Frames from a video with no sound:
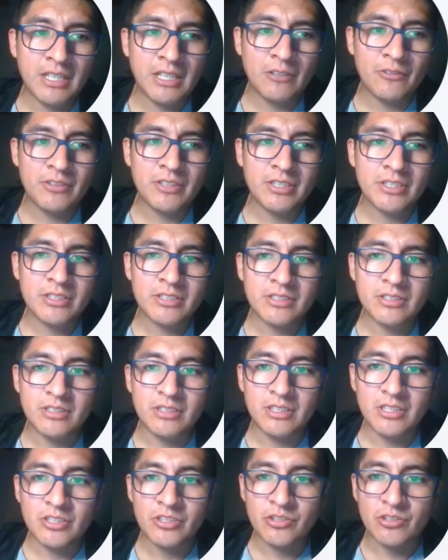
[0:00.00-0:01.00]
now this
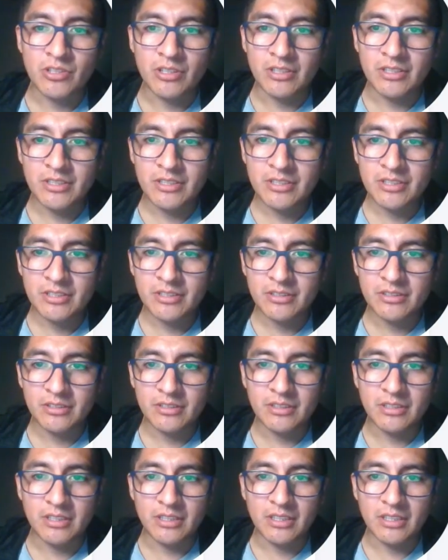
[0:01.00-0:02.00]
chart,
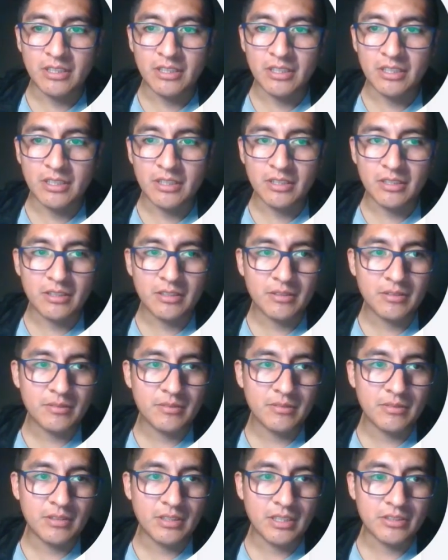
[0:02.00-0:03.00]
the
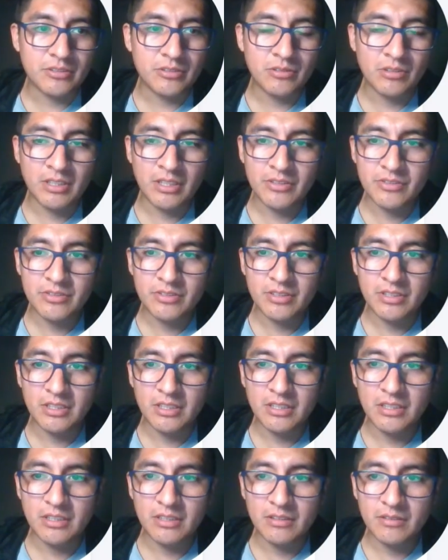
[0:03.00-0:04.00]
as you can
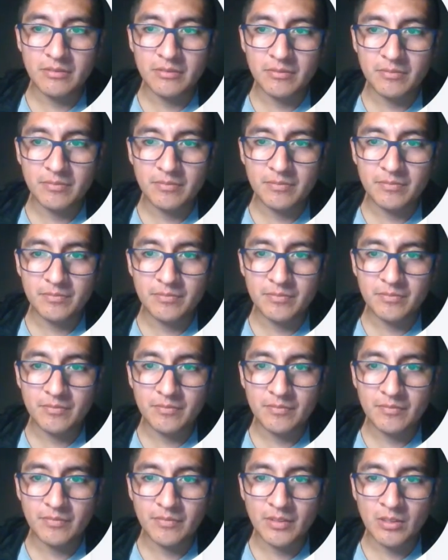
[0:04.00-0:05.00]
see,
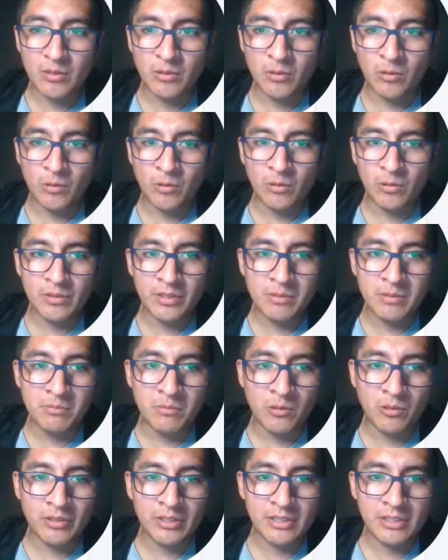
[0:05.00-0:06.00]
all the
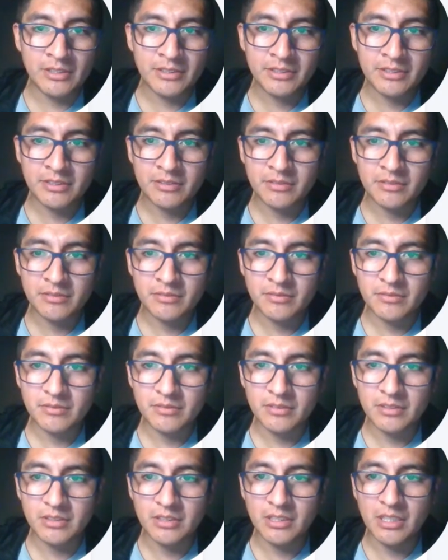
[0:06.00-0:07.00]
models
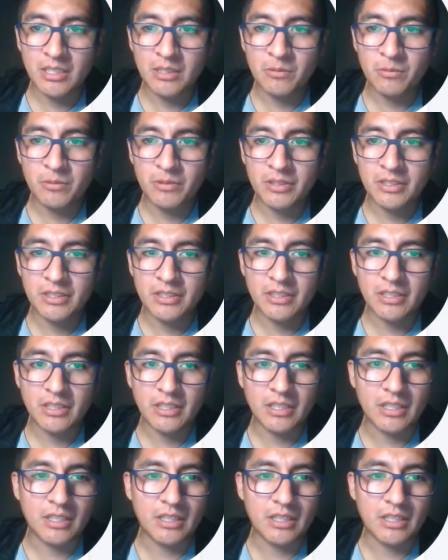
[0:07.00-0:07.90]
they were